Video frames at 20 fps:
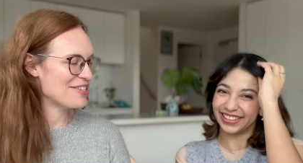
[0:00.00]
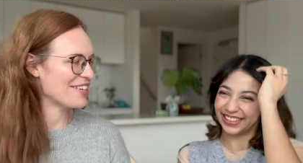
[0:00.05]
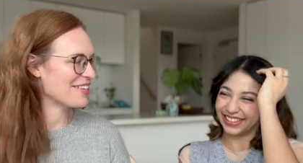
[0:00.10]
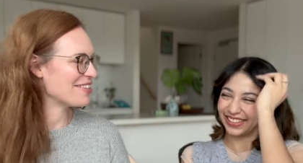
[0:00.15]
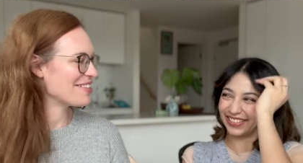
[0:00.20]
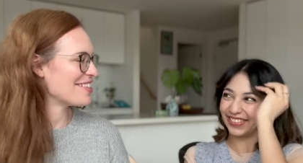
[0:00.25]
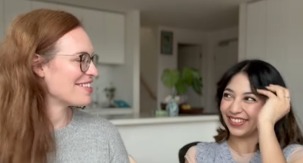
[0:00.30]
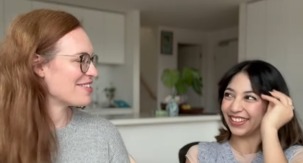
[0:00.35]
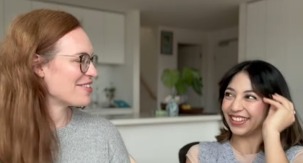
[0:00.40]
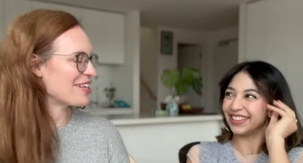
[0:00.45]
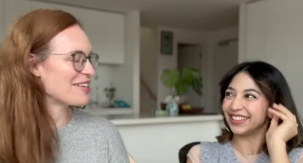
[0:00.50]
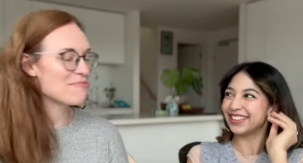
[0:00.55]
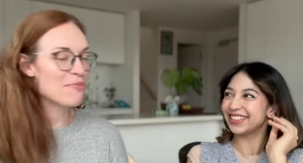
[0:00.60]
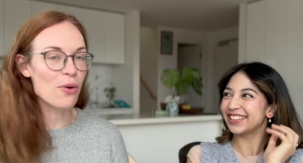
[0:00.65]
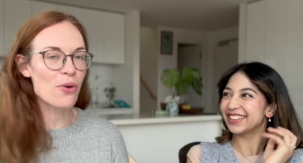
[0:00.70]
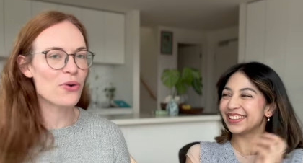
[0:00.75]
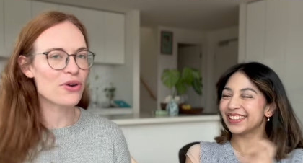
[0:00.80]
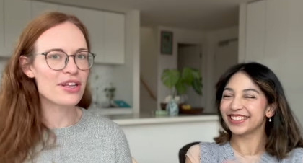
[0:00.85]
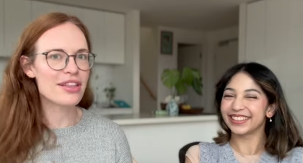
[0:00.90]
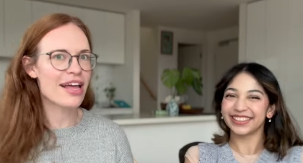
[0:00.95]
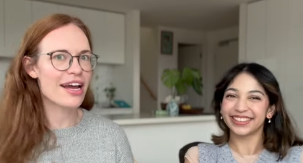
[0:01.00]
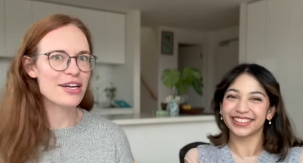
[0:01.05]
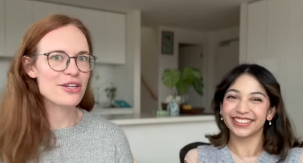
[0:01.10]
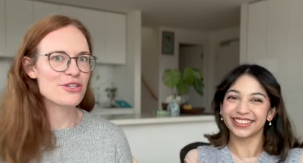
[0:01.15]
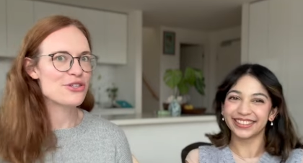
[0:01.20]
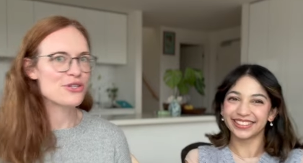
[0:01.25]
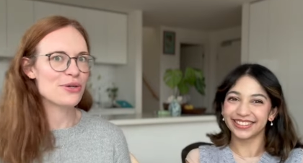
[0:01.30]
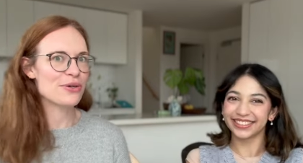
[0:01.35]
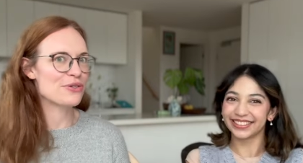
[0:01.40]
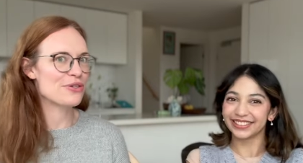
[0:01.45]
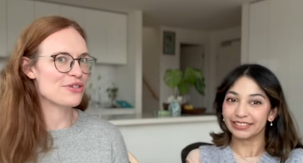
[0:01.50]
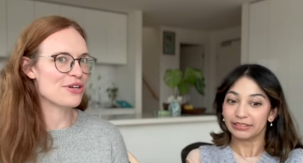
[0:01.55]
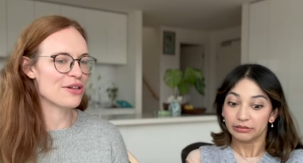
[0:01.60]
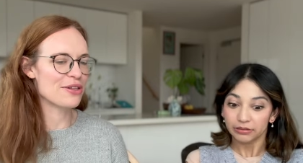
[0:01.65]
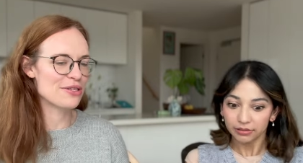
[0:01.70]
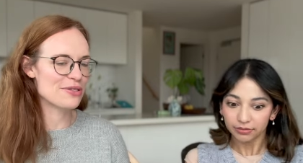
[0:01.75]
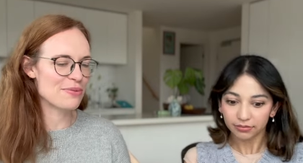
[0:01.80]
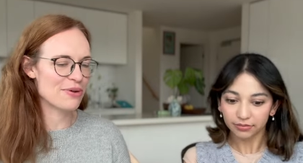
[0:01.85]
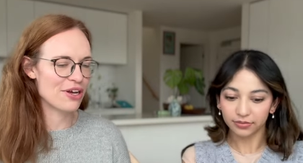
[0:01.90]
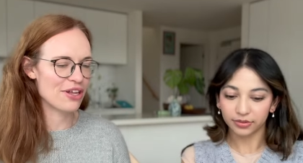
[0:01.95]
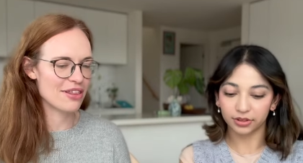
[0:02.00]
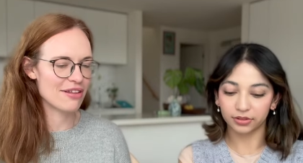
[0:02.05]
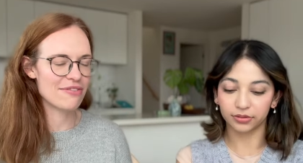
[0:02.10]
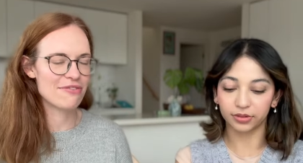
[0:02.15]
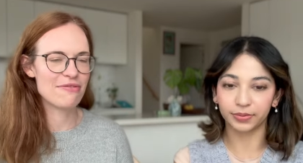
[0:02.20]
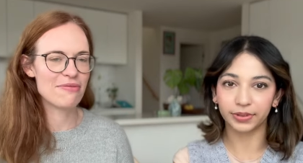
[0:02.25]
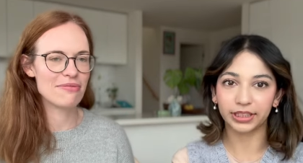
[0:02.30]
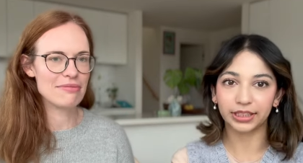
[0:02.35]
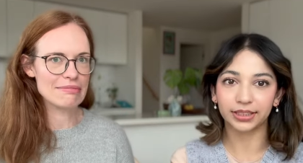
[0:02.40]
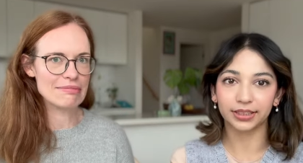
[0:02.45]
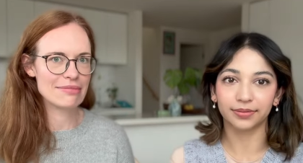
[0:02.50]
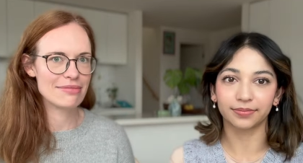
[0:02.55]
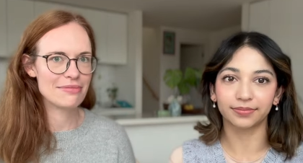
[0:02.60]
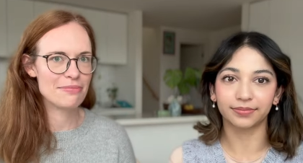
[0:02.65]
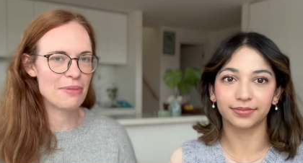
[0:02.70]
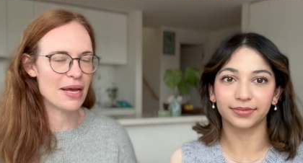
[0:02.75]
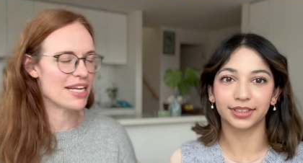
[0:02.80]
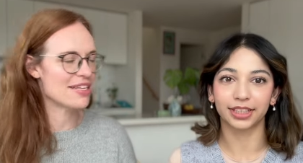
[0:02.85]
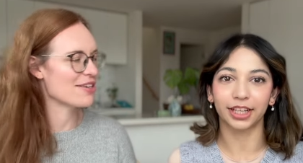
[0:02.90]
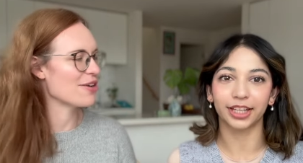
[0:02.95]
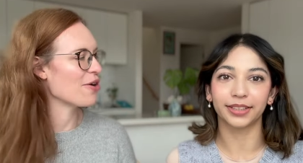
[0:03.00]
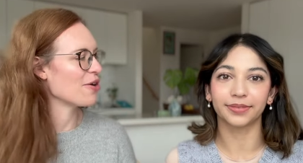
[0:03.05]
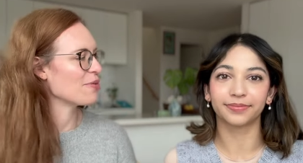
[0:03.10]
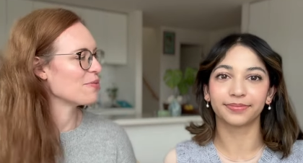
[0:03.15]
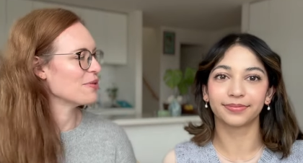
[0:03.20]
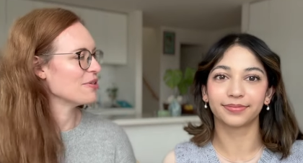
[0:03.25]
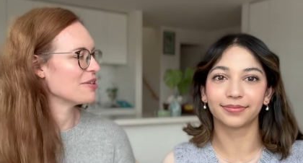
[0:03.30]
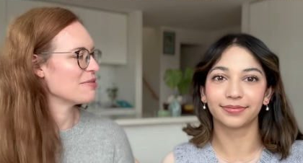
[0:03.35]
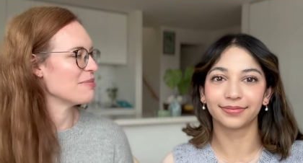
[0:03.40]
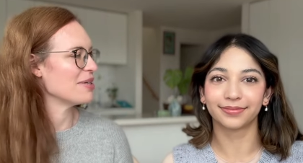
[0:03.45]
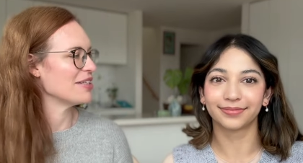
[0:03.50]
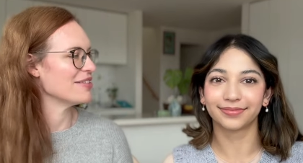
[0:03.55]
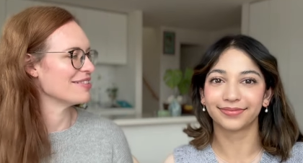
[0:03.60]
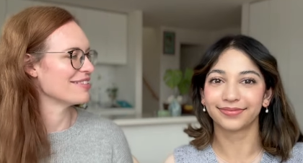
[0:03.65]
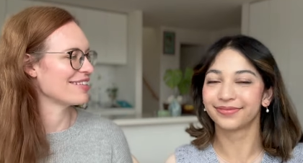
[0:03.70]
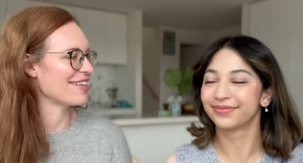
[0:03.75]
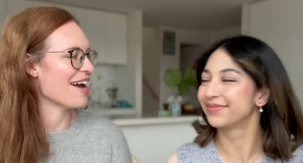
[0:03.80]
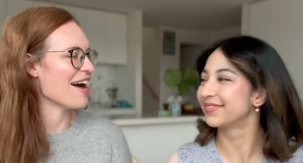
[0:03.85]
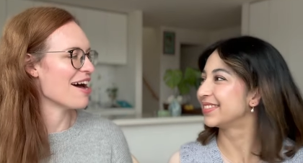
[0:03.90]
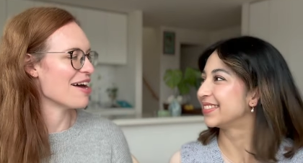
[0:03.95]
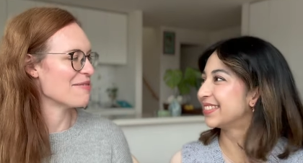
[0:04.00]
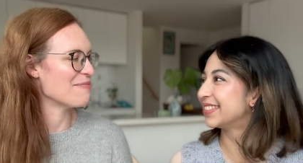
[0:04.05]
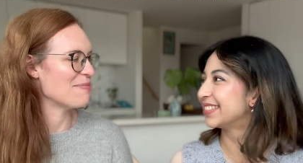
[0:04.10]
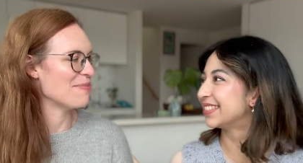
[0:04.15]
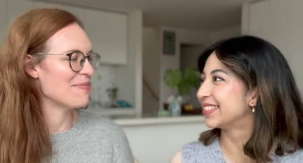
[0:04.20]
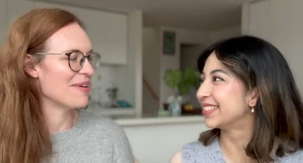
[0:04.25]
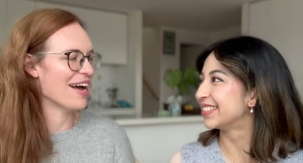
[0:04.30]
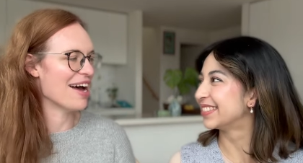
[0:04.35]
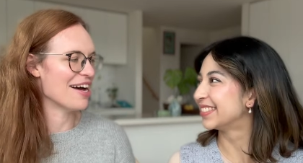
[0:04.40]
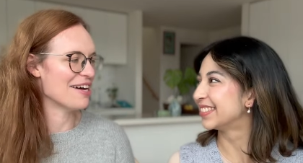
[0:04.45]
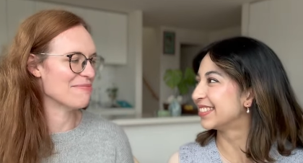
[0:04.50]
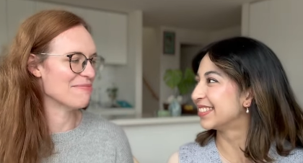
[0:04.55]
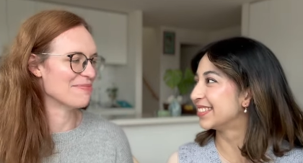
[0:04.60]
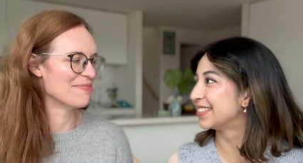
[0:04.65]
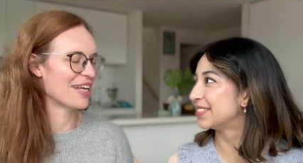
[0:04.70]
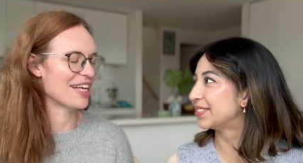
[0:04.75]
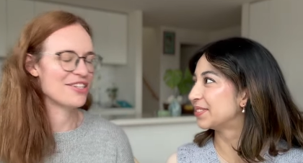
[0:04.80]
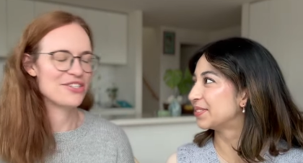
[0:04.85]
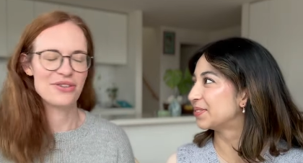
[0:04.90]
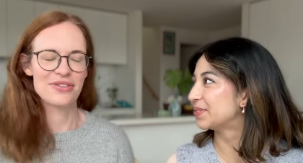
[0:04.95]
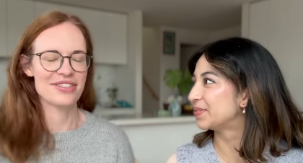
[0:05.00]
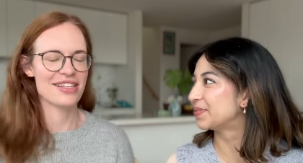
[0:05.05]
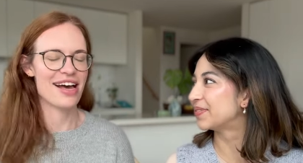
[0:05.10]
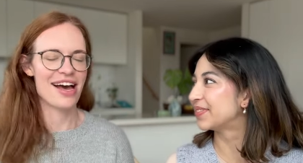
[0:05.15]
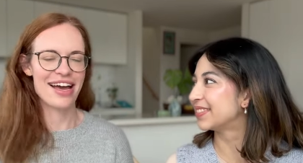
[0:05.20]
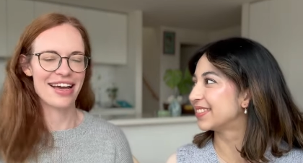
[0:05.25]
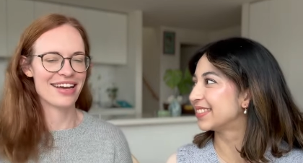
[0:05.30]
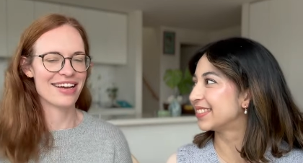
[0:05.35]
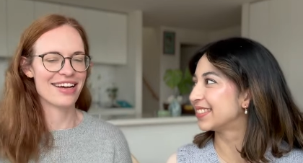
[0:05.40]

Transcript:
Speaker 1: she, so she'd ordered like $200 worth of Bendigo Woollen Mill yarn. Um, and she was like,